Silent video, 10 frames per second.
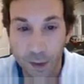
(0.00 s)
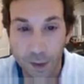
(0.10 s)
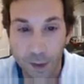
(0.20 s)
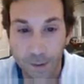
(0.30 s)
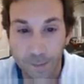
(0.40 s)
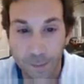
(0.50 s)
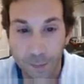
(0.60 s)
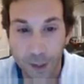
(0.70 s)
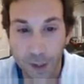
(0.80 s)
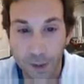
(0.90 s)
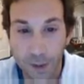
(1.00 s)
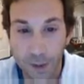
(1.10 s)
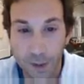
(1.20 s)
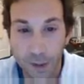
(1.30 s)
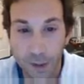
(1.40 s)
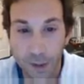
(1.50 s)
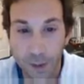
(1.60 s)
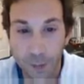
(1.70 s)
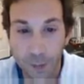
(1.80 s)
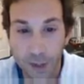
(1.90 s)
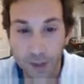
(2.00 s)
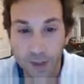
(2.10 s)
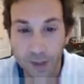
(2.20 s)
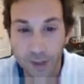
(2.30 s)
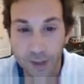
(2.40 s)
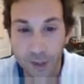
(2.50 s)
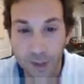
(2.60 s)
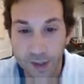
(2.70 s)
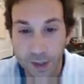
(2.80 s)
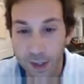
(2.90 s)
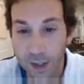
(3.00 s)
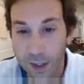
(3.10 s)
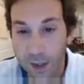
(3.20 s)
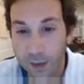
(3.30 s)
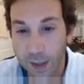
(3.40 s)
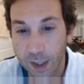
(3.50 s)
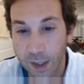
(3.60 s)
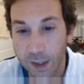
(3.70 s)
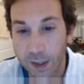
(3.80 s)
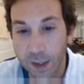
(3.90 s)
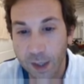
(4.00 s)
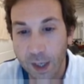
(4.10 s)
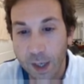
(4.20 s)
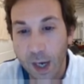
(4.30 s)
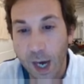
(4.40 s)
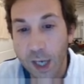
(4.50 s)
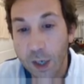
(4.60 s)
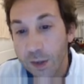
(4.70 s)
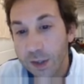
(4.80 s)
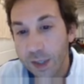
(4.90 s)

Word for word: Um, but uh, point is, is it's done now, and I noticed